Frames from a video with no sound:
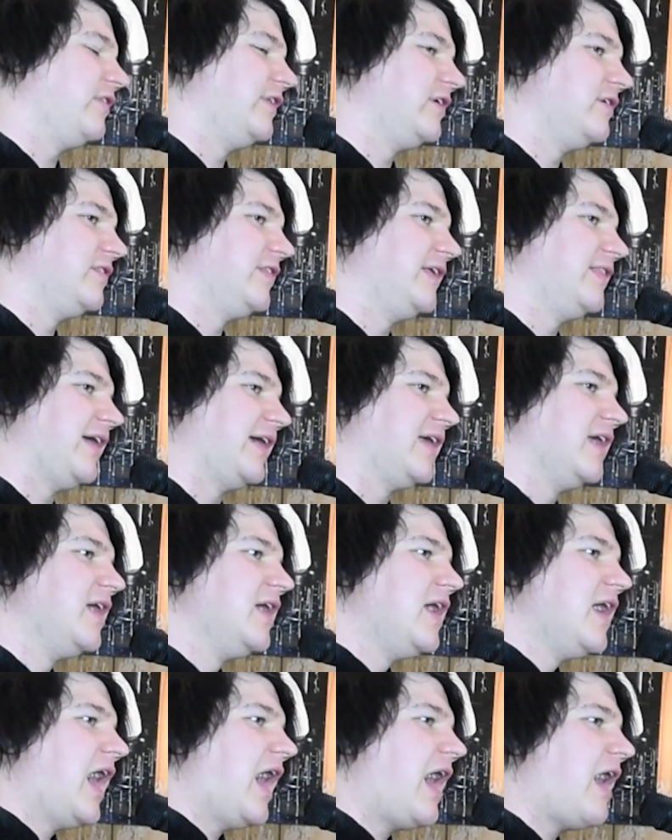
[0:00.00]
Literally, like,
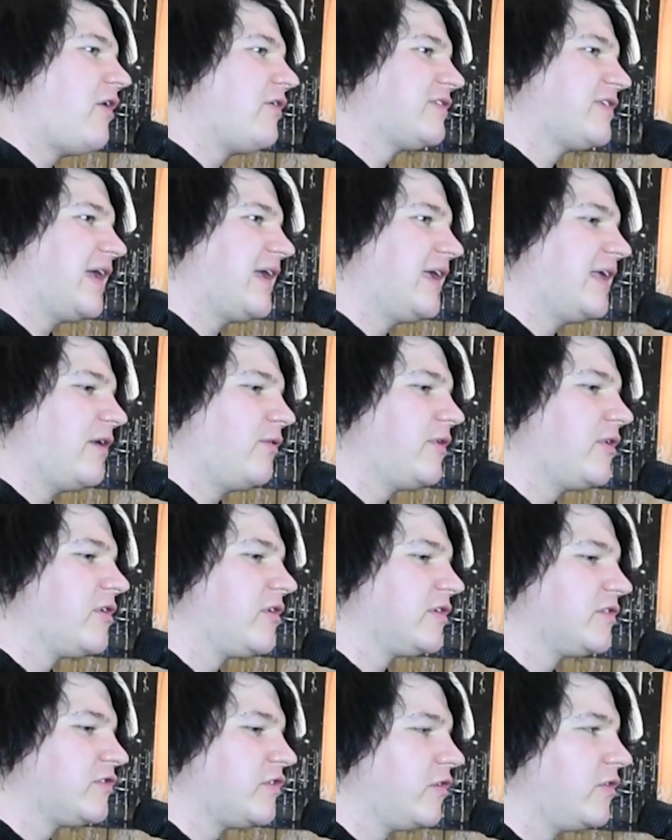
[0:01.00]
I was hanging
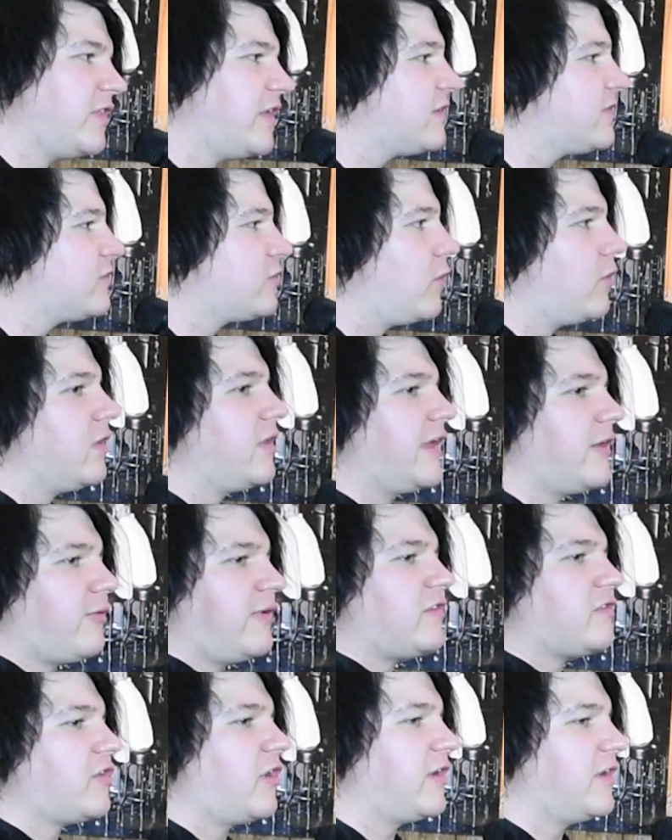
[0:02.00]
out. So this tour, like,
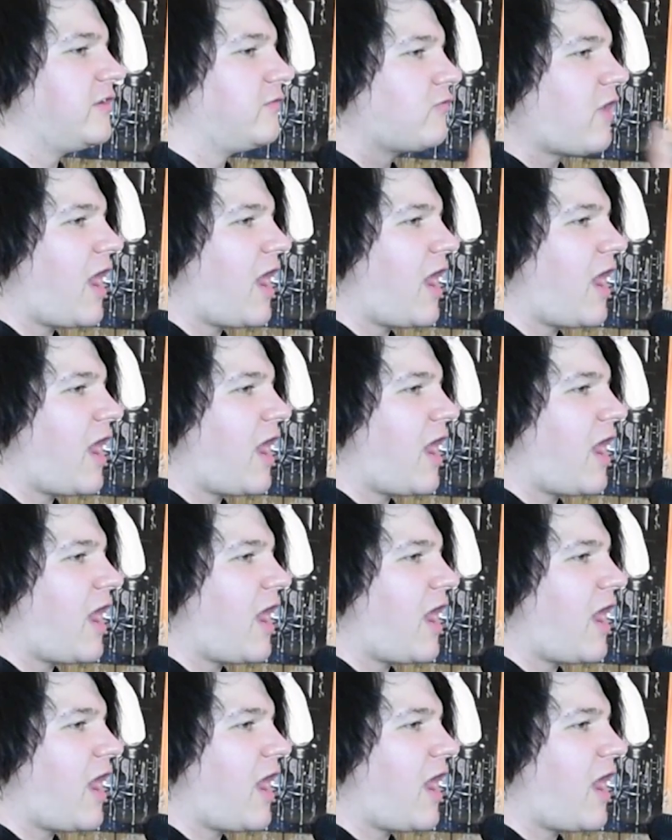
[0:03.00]
we started in